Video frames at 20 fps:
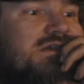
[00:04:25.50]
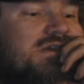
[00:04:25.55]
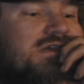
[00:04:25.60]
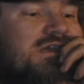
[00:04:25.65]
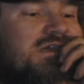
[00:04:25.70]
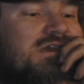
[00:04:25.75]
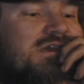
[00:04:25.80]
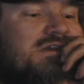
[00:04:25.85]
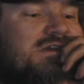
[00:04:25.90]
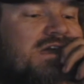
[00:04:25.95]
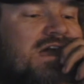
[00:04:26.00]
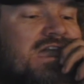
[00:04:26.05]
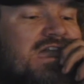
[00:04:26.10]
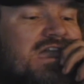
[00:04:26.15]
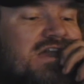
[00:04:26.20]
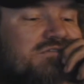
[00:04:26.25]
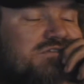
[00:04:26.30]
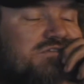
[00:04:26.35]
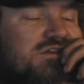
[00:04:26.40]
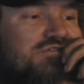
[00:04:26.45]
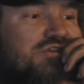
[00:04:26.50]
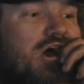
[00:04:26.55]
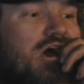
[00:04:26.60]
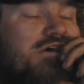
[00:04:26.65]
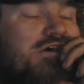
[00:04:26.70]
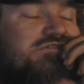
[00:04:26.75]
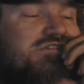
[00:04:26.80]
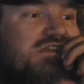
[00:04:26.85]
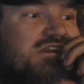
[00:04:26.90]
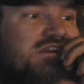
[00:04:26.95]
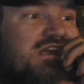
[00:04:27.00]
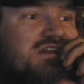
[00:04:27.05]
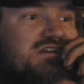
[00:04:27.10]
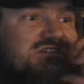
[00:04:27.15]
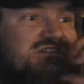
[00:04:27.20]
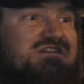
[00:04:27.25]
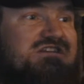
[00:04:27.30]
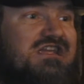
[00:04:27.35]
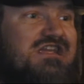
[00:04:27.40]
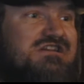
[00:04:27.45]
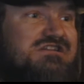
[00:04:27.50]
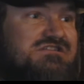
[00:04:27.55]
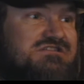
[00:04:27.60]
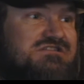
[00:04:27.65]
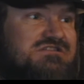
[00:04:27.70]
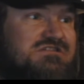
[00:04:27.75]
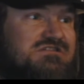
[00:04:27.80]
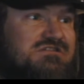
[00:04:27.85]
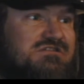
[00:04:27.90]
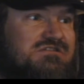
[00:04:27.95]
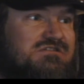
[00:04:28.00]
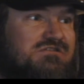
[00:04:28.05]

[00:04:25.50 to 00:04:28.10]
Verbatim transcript: And I have lived all over the United States